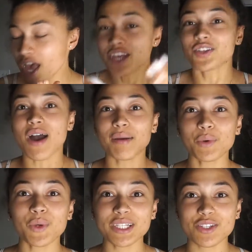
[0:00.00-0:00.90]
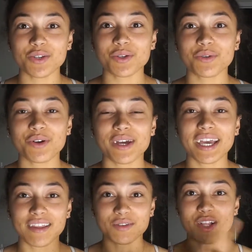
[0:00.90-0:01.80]
So I'm going to go
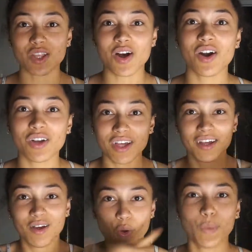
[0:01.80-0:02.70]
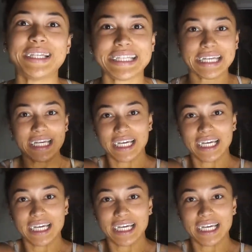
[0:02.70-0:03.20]
ahead. That was a long-winded